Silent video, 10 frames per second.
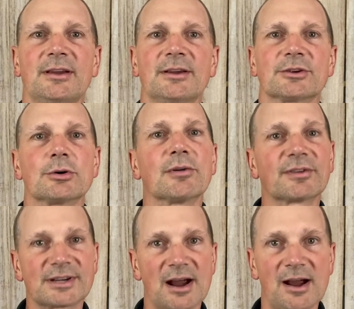So over
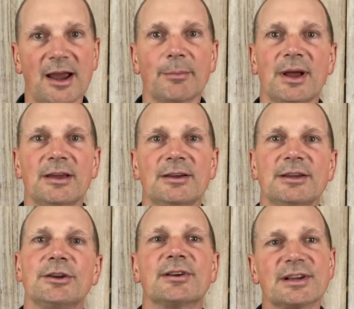time,
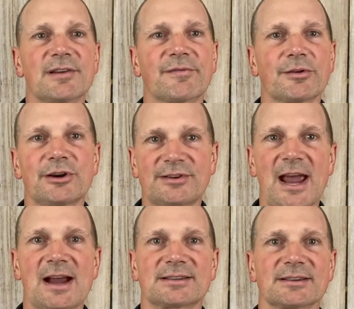you can defer your
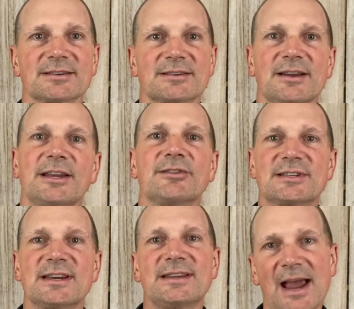taxes and you
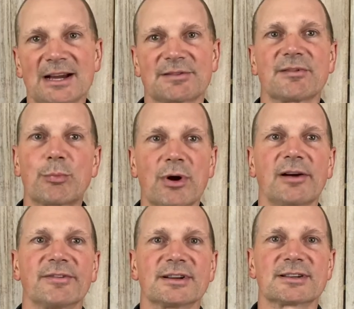see tax-free
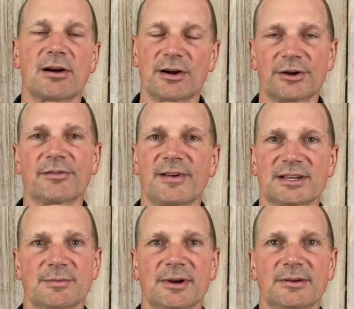profits on your
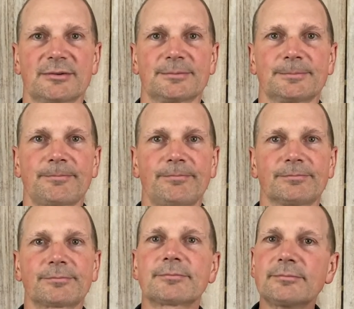investment.
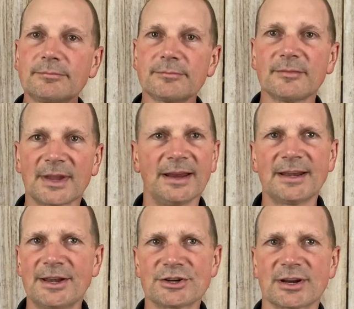In
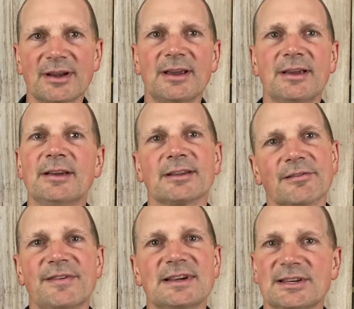addition, the
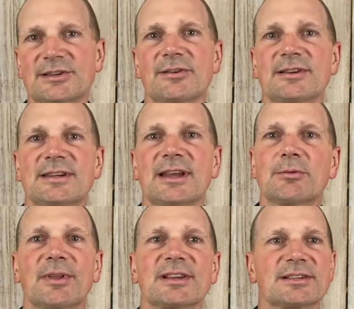fees associated
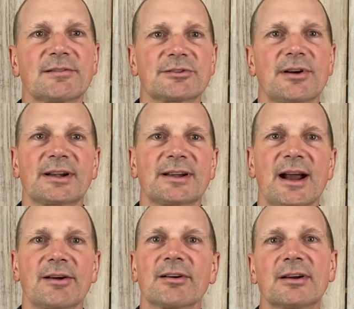with a self-directed
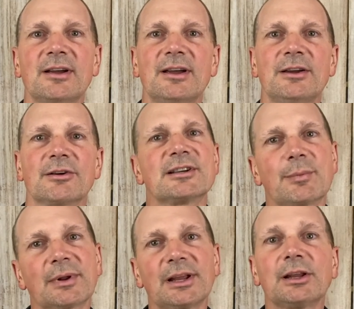IRA are
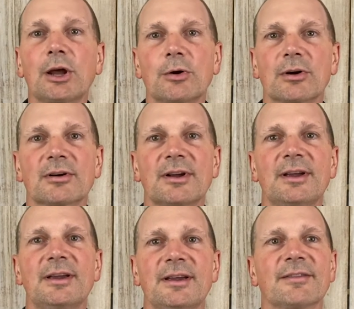typically lower
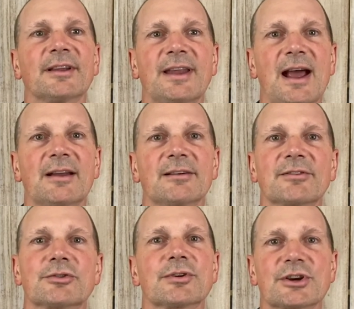than that of a
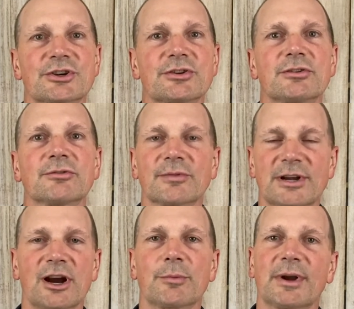traditional
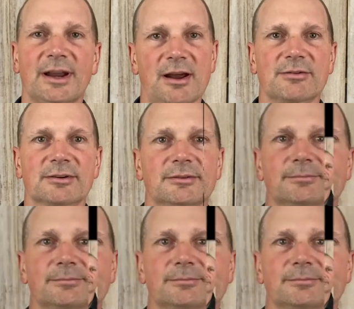retirement account.